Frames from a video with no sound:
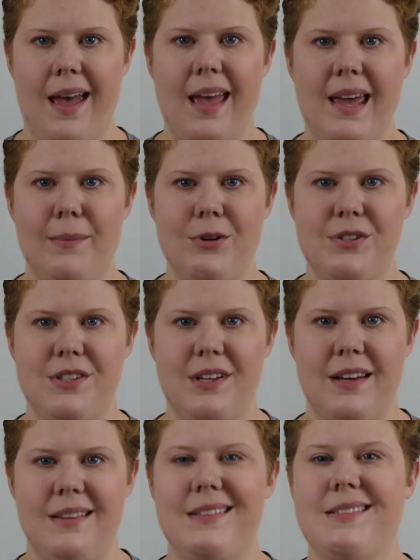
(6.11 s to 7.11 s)
Hey
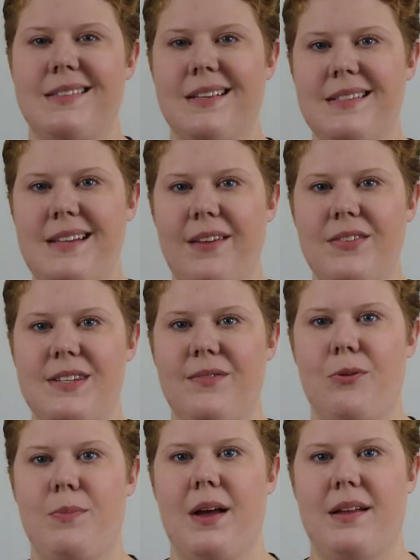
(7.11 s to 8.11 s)
gamers, this is Liz
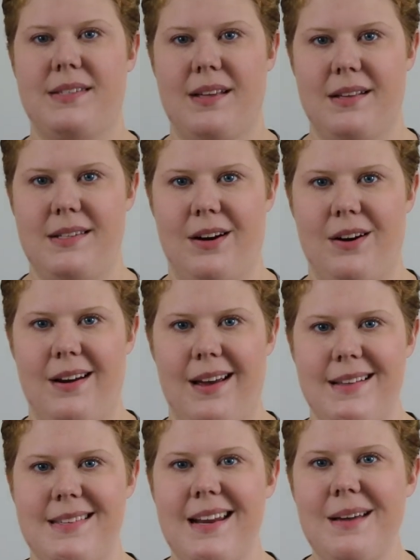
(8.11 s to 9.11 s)
Davidson from Beyond Solitaire,
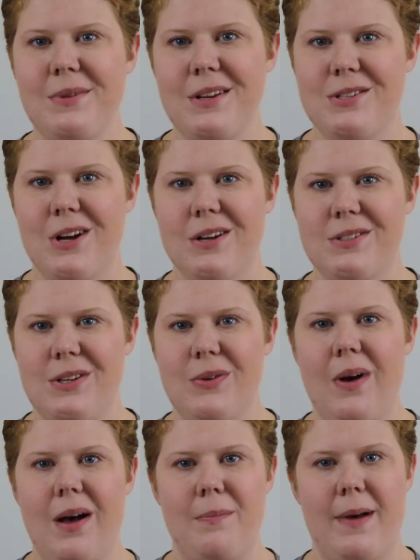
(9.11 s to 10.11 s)
and today I'm going to talk to
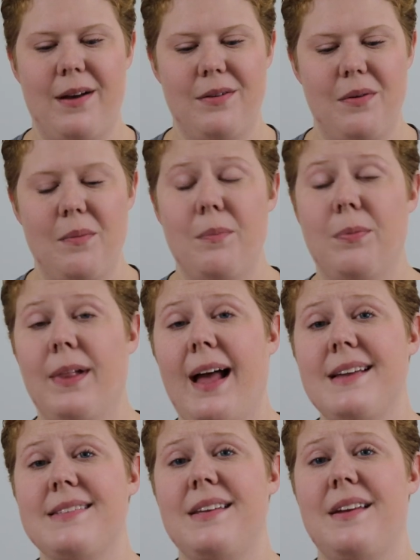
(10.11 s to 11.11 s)
you about
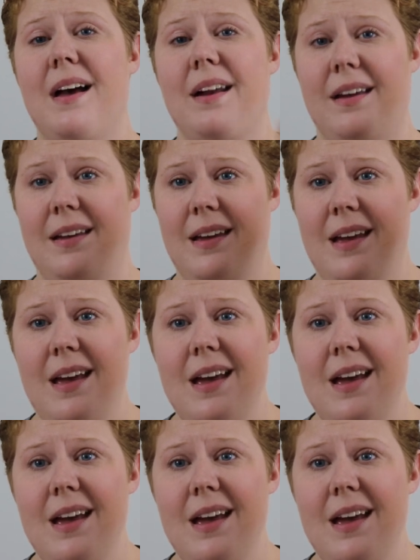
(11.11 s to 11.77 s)
Black Sonata.